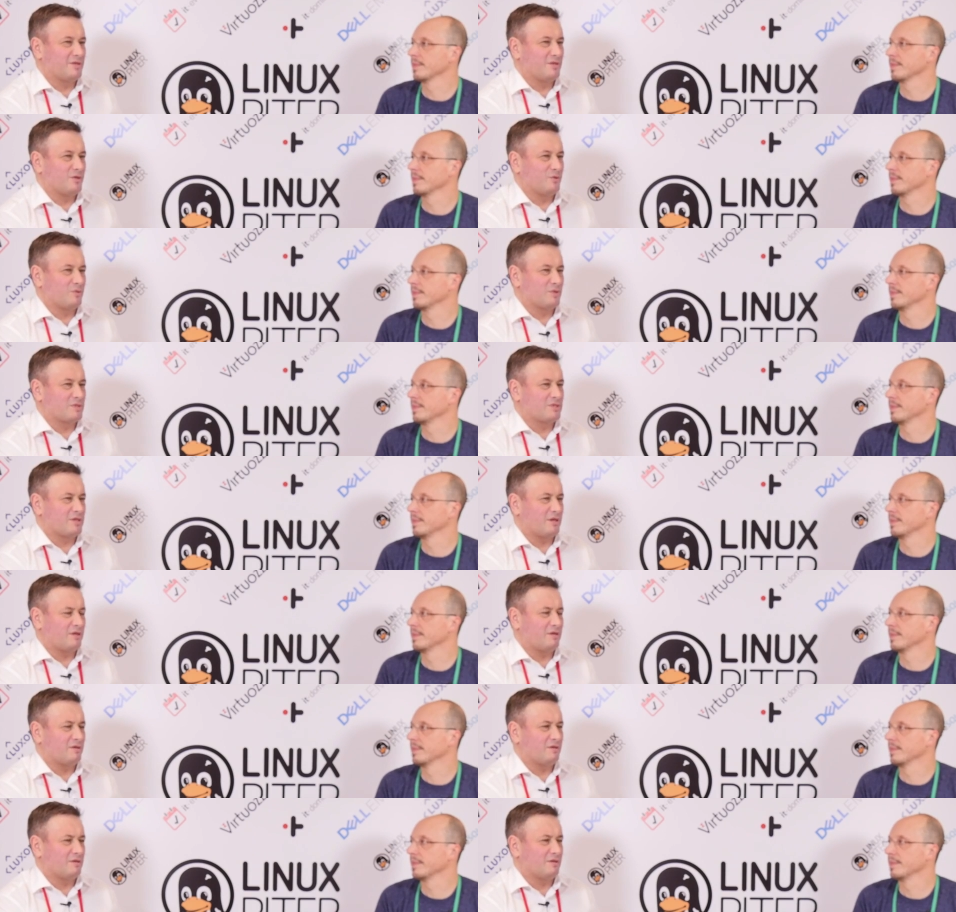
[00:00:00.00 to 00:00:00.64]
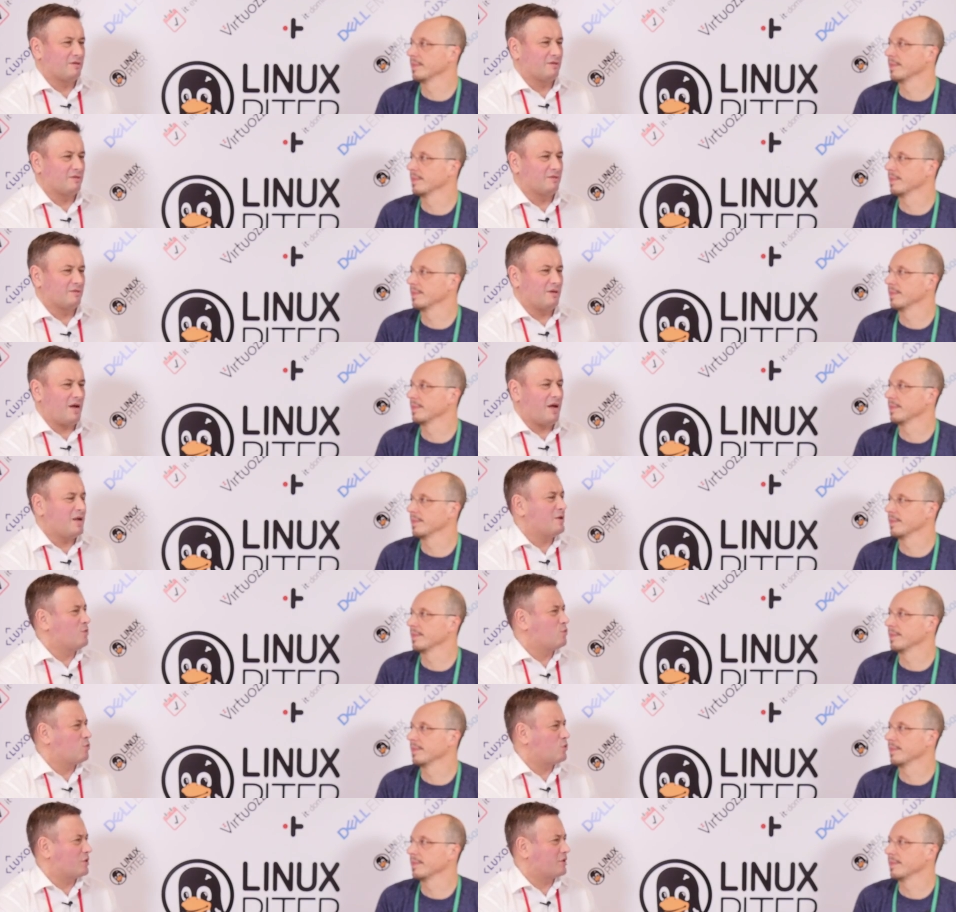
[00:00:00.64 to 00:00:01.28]
Speaker 1: you'll say, uh, are
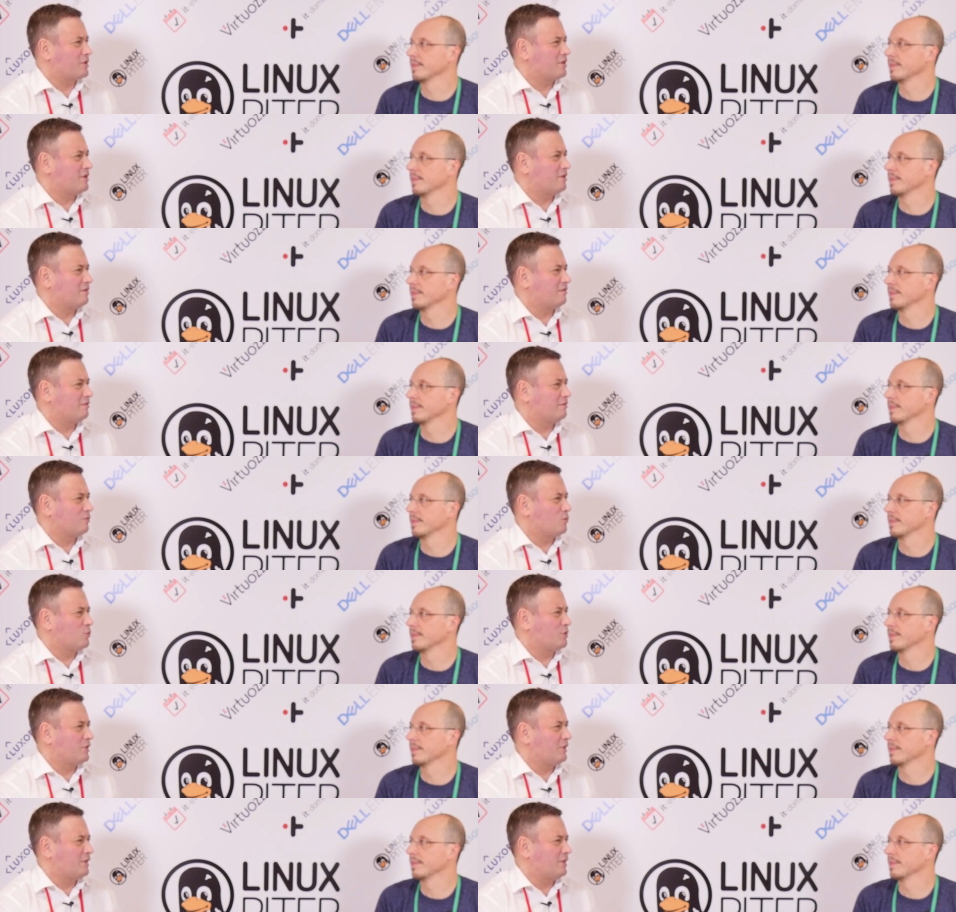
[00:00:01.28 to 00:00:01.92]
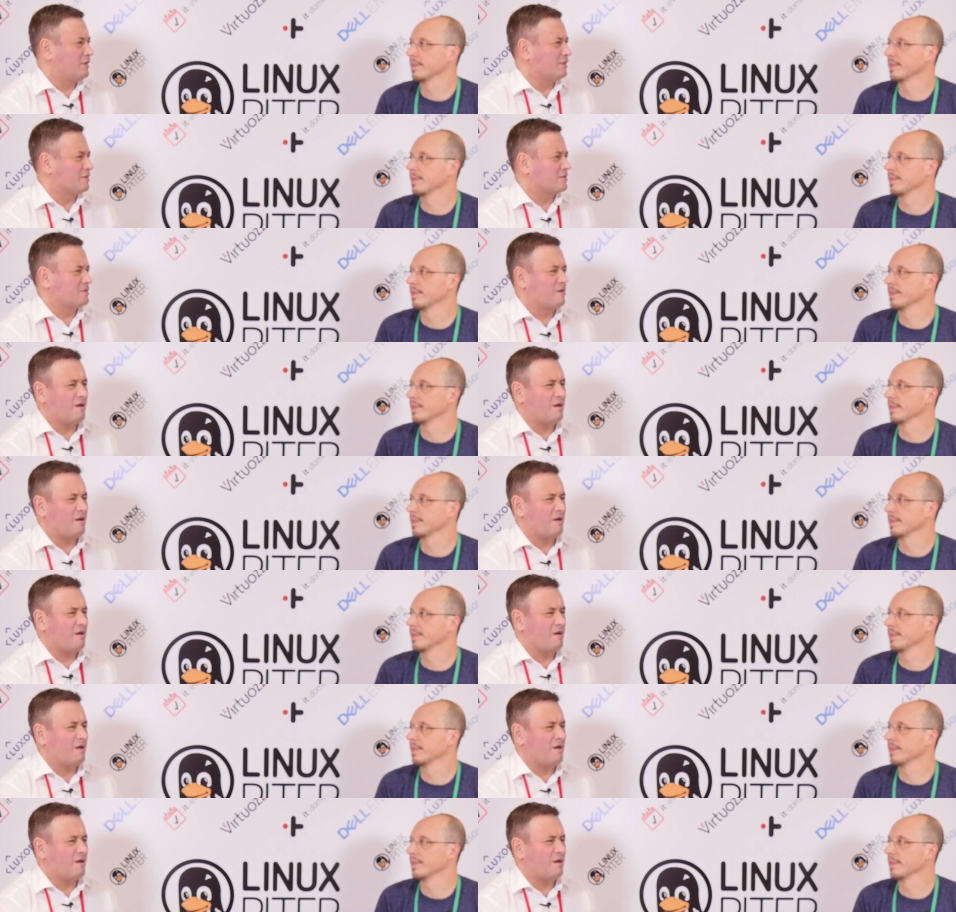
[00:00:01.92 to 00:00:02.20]
you working with Linux?